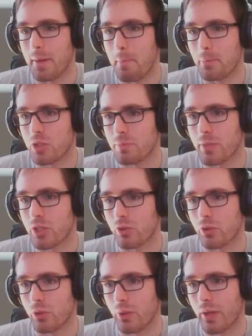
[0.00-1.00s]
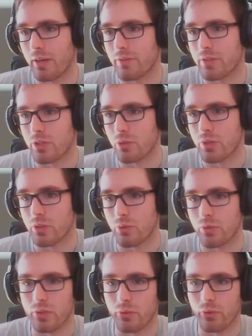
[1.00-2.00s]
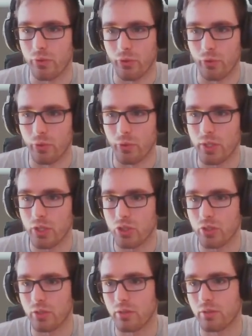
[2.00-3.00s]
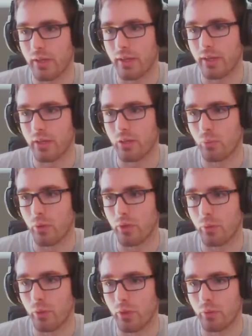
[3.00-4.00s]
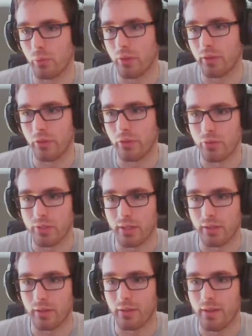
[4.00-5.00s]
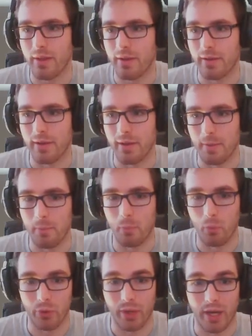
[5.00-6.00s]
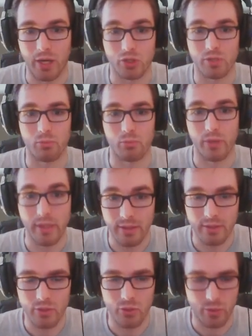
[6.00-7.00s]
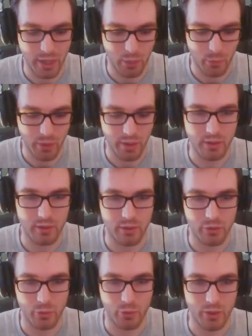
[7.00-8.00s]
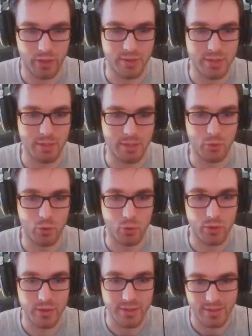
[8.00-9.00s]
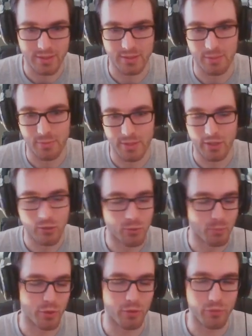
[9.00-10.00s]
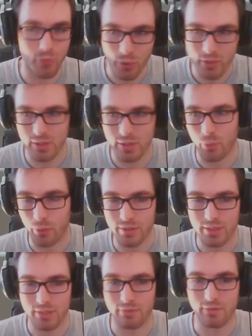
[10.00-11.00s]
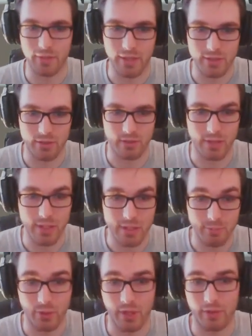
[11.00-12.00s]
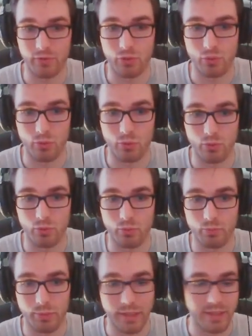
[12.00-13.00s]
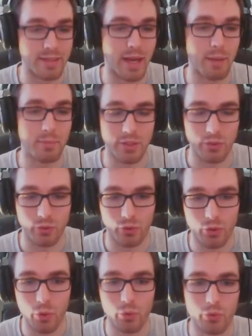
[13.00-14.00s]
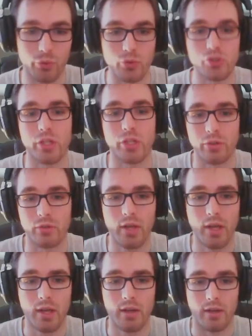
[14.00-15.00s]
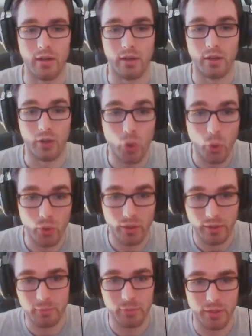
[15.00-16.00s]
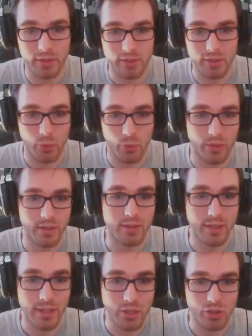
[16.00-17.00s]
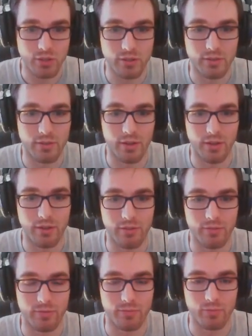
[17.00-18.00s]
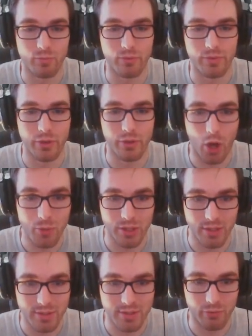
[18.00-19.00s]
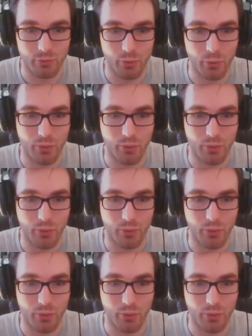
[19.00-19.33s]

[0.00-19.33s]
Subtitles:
Just make sure that you have 0, 0, 0 in your rotation and 1, 1, 1 in your scale when you actually bring it in. So that way you're going to have the same coordinate system as I do. Of course, it works even if that's not the case, but you'll have to be adapting your code or your shader accordingly, because the orientation of the object itself, we want